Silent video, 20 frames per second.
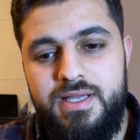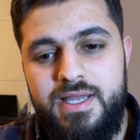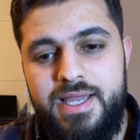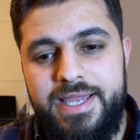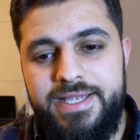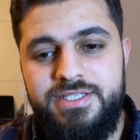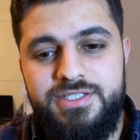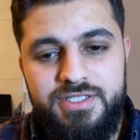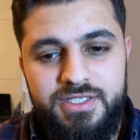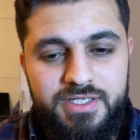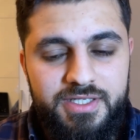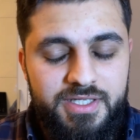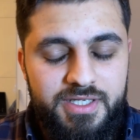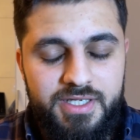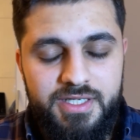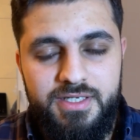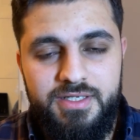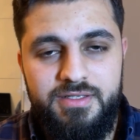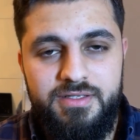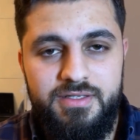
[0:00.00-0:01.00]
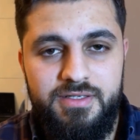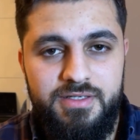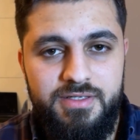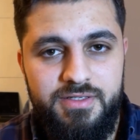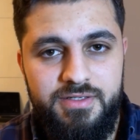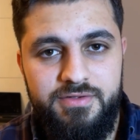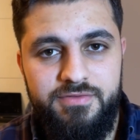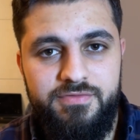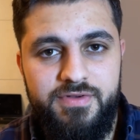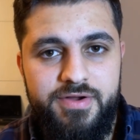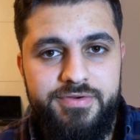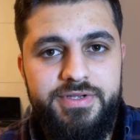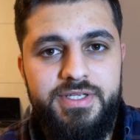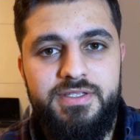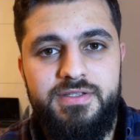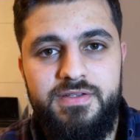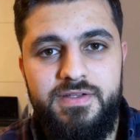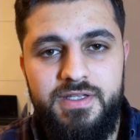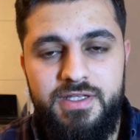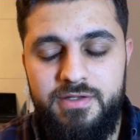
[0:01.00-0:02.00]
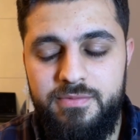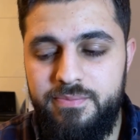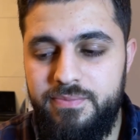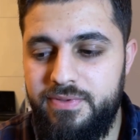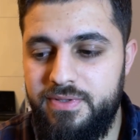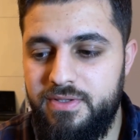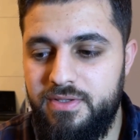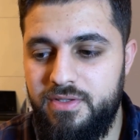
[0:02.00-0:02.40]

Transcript: actually, in very deep